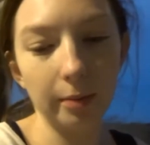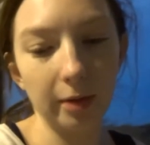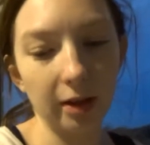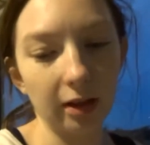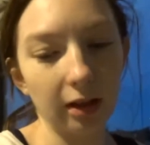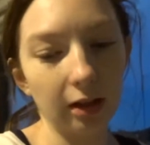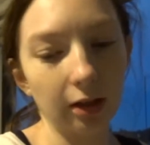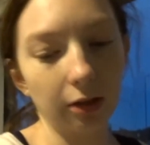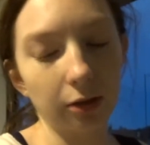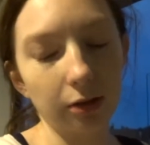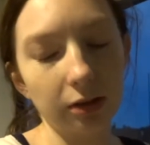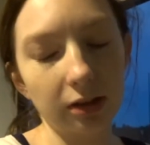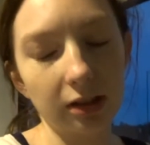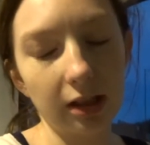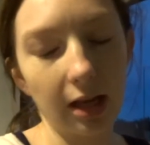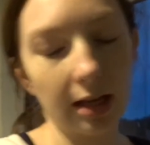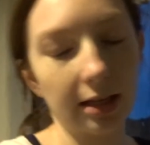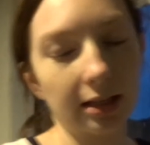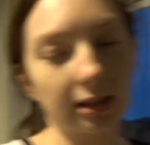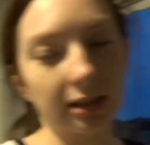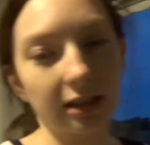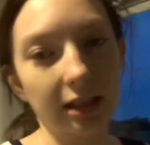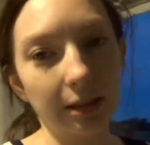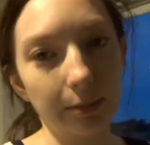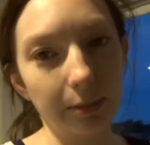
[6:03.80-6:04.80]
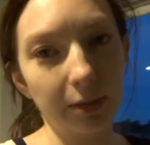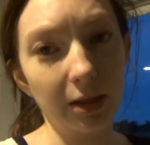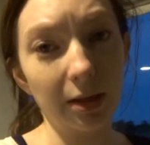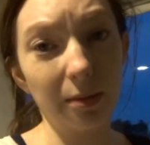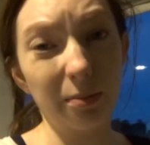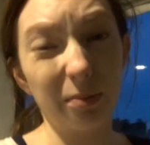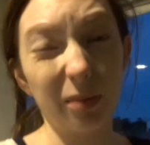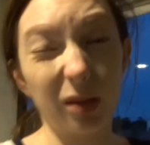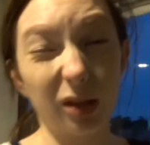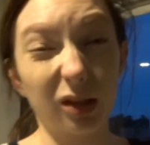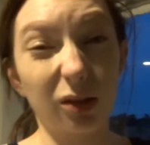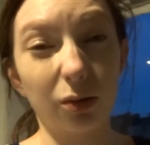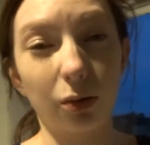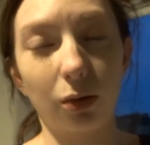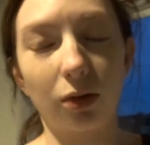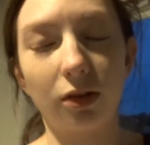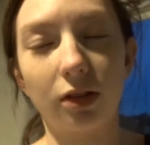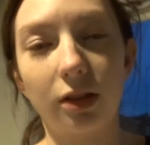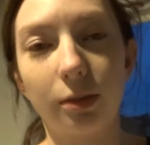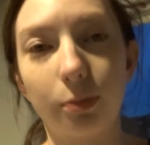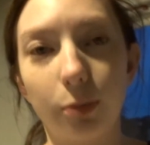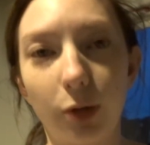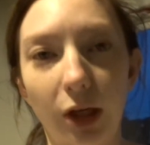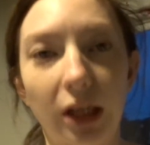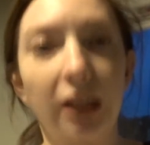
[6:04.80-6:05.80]
I think it was like September, sort of
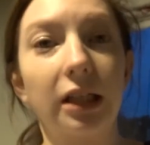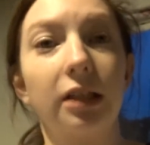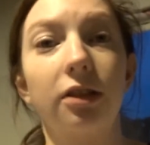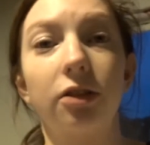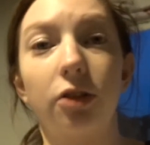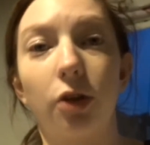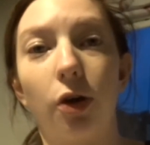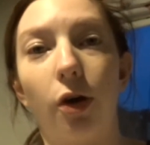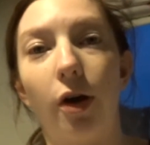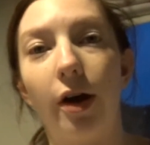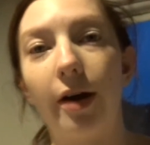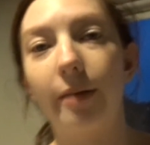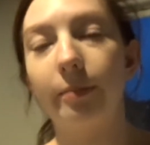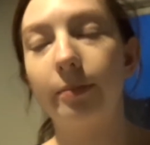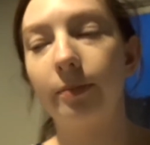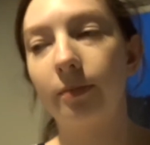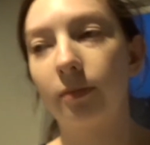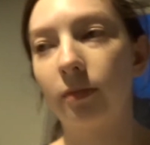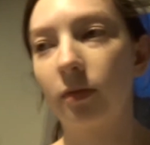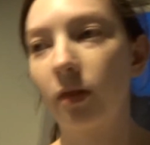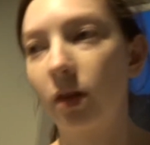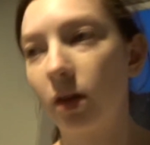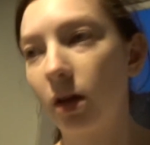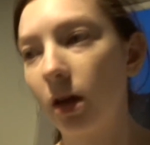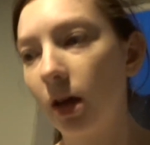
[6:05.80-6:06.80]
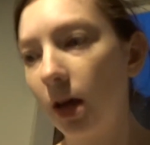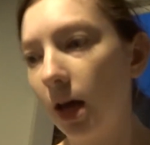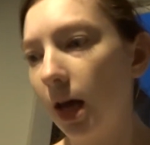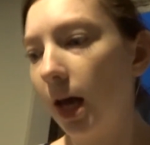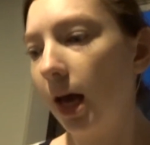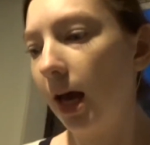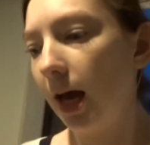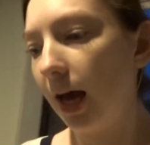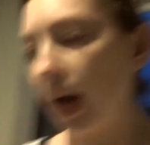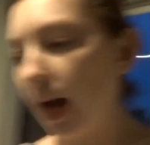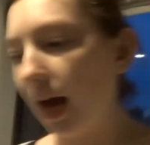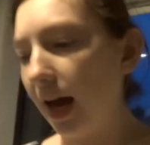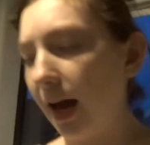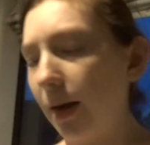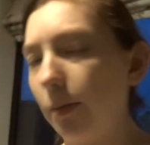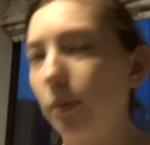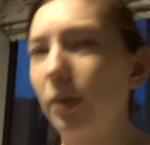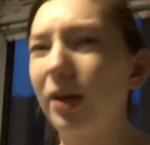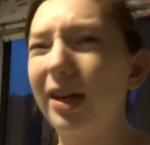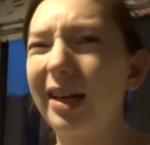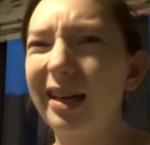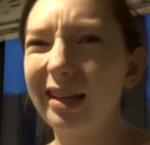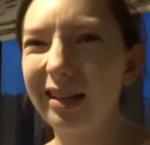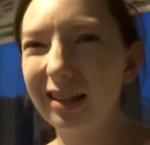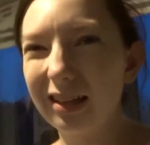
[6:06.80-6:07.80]
springtime, and
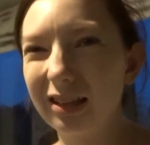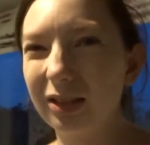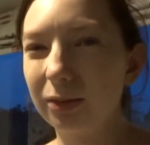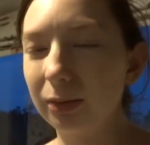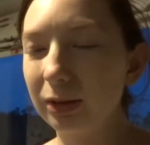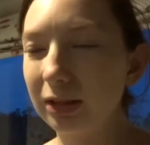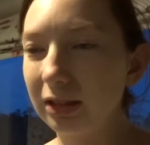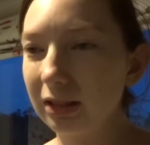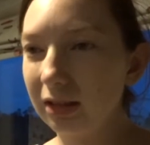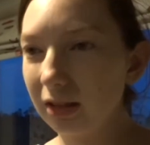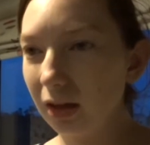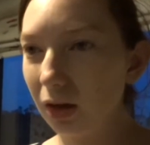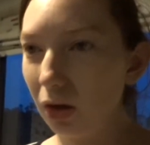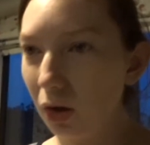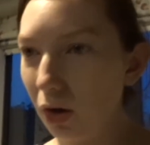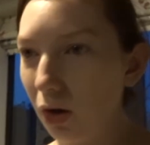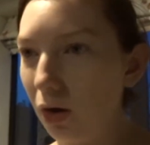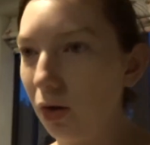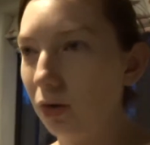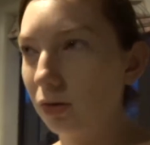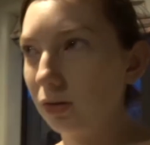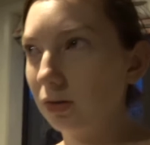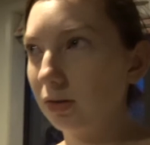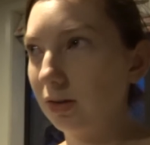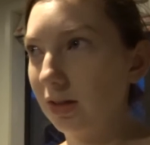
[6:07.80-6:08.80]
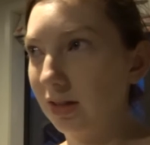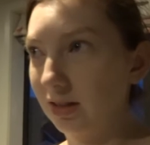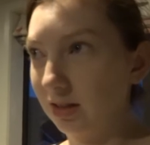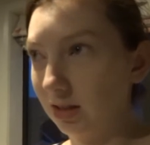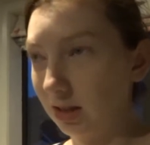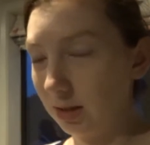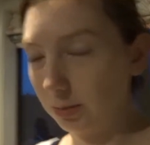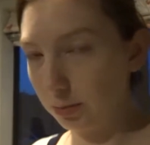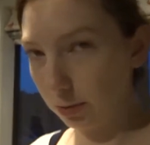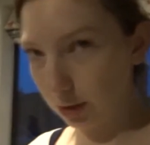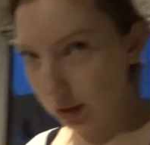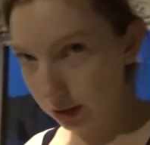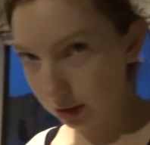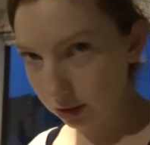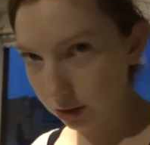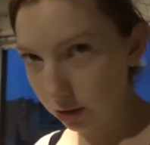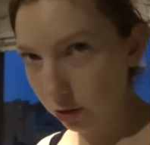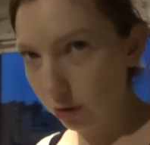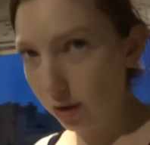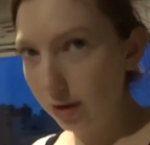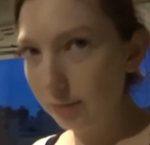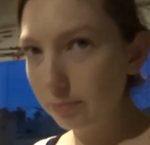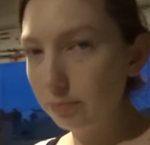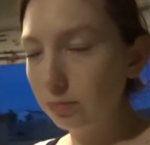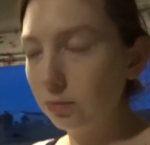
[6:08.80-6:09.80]
we get these winds a lot in
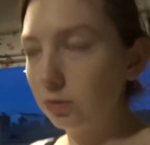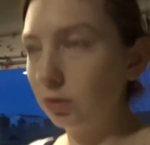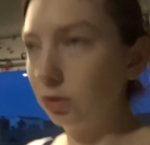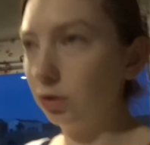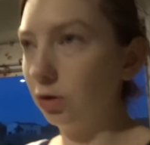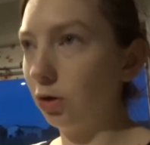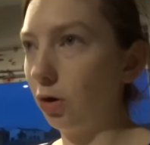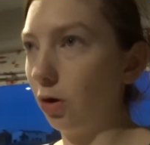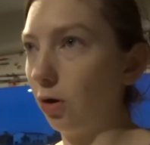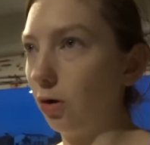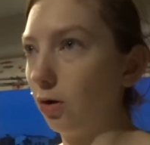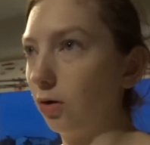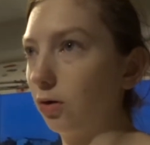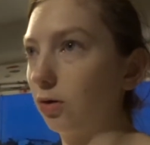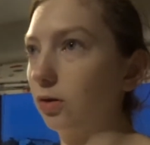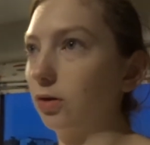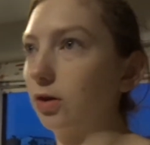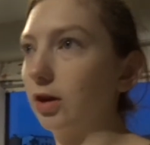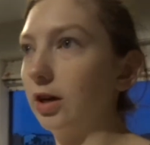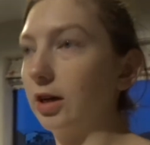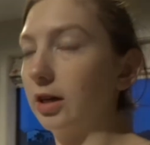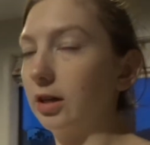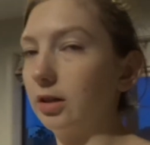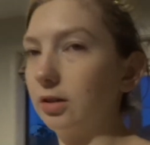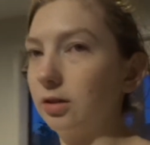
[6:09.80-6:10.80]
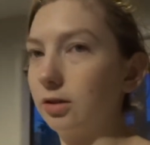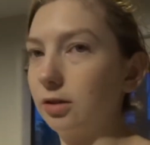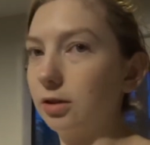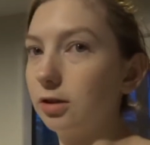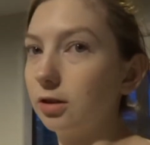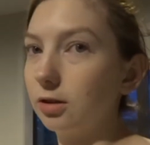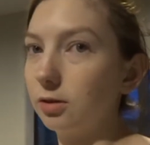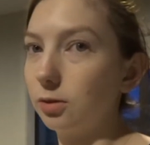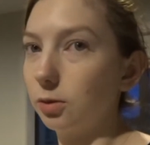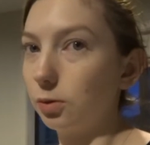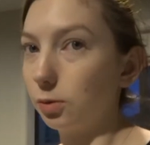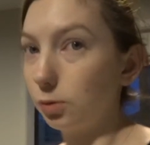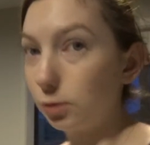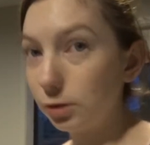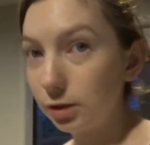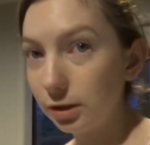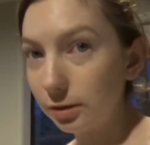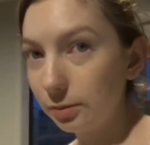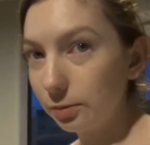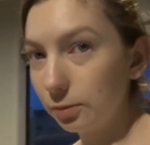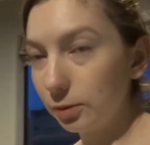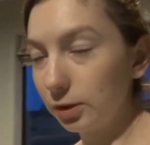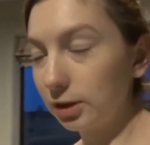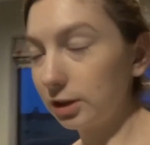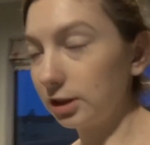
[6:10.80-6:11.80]
springtime, not in
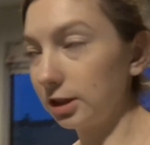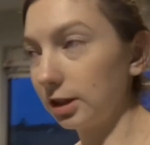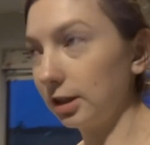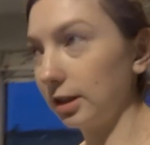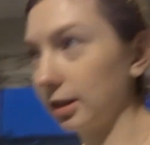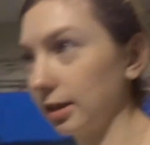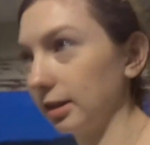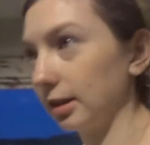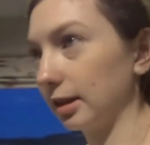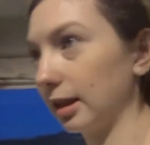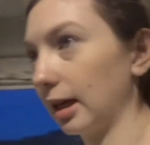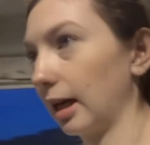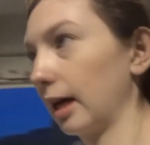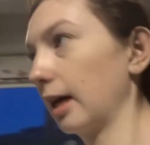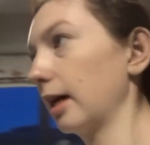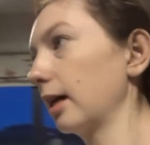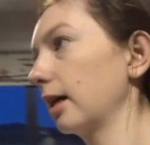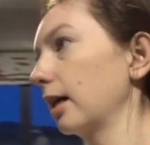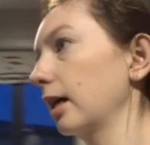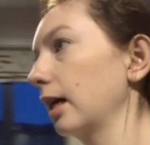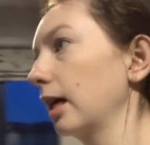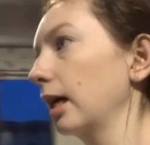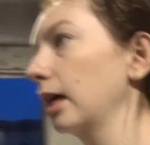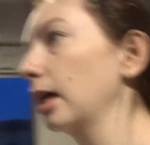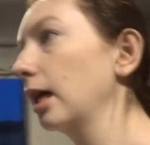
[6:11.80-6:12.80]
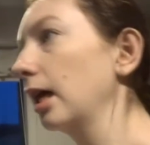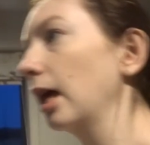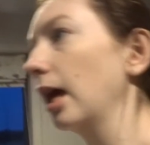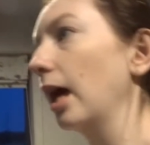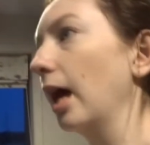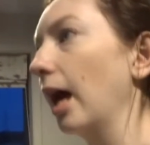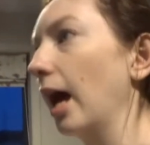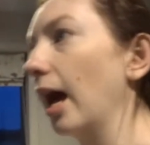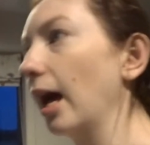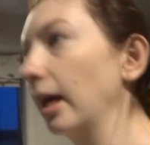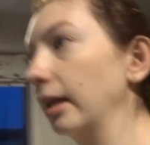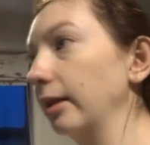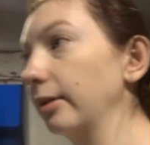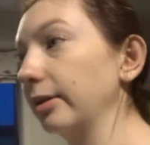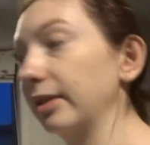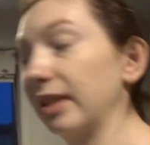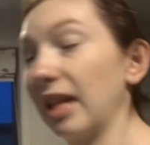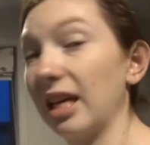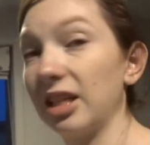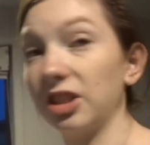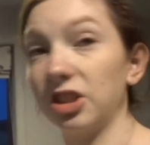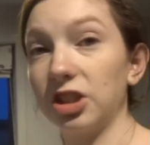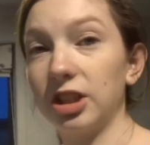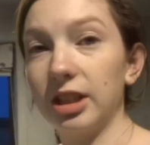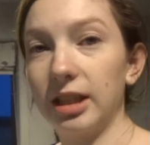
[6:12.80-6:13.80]
autumn, which it is now. And there's
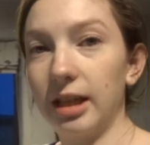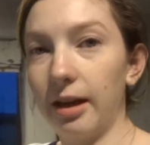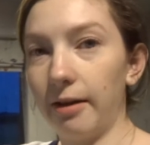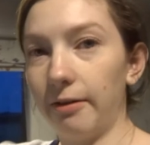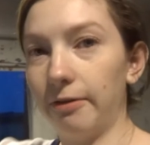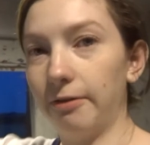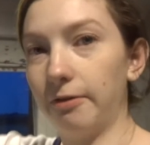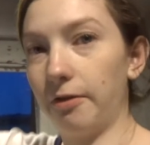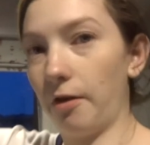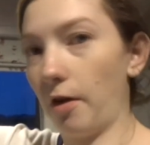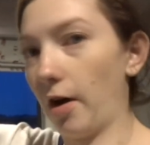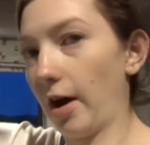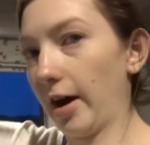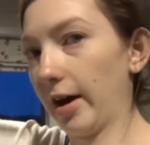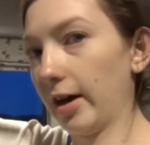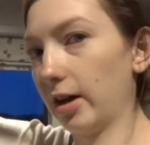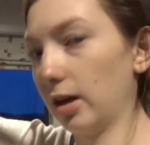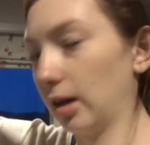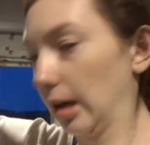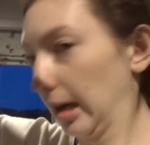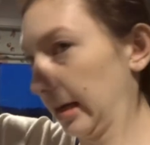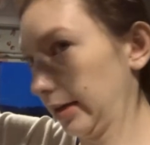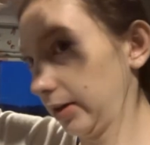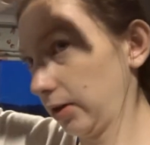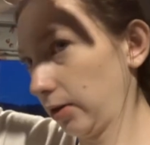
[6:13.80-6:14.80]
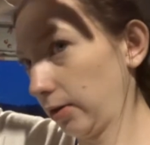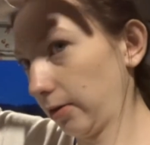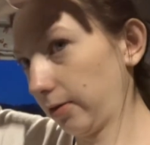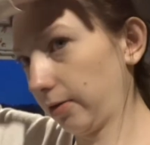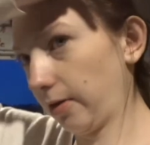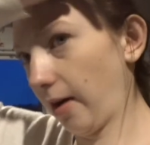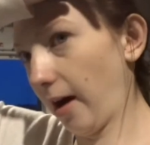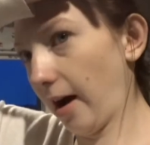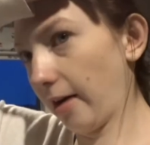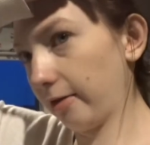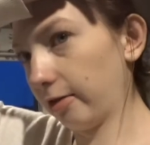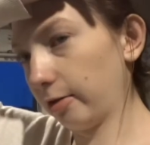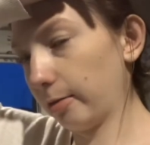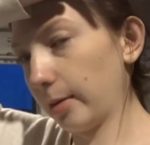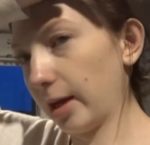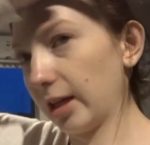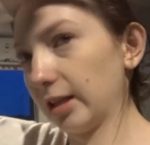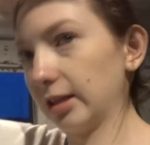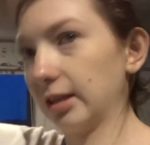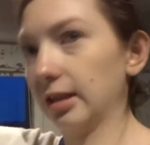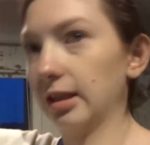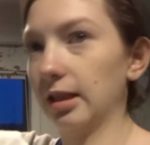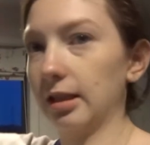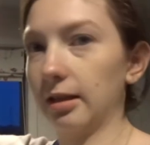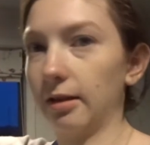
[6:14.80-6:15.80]
actually a fire, like, not far from us,
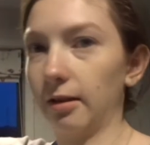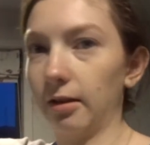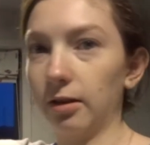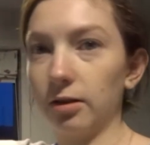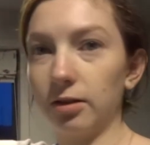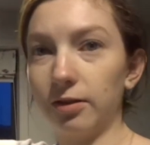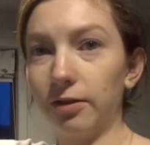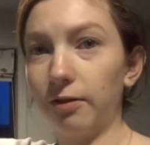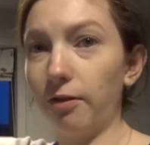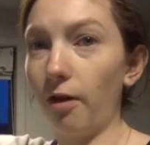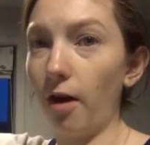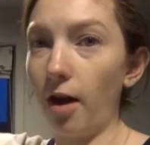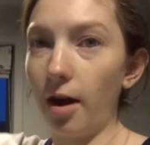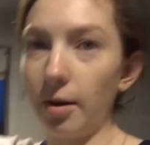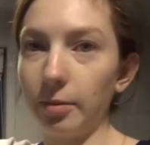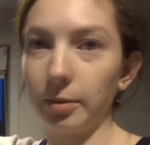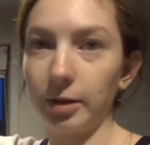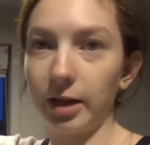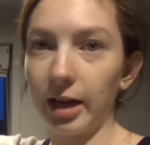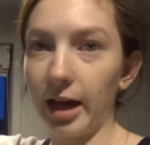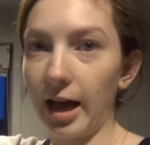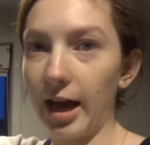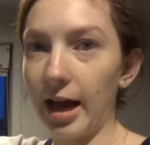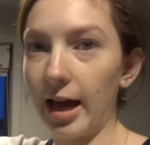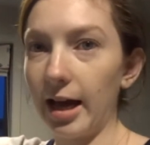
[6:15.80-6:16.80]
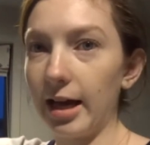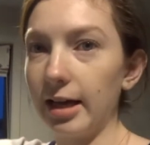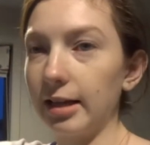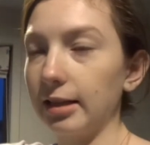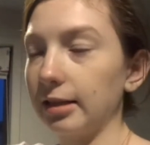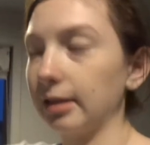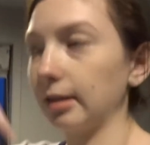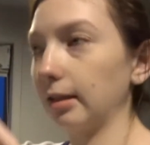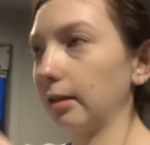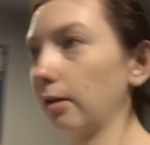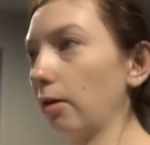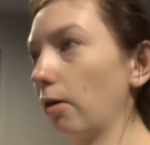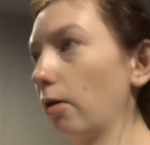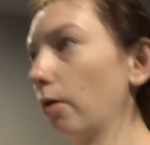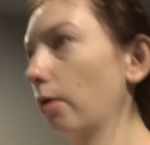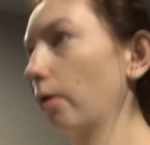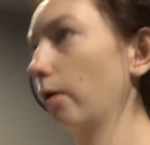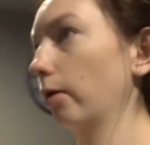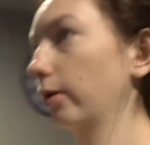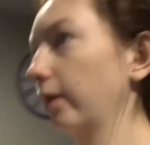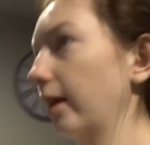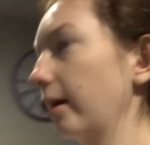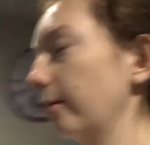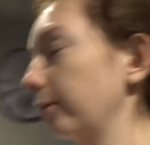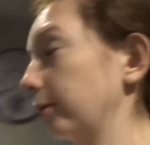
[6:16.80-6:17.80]
and there's fire brigades, and oh,
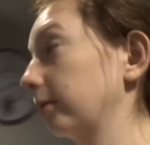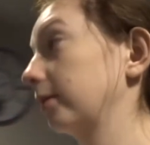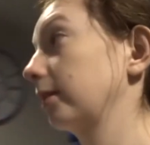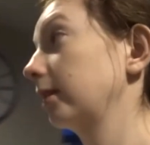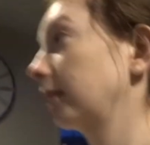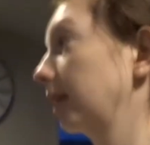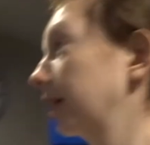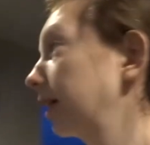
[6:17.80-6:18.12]
that was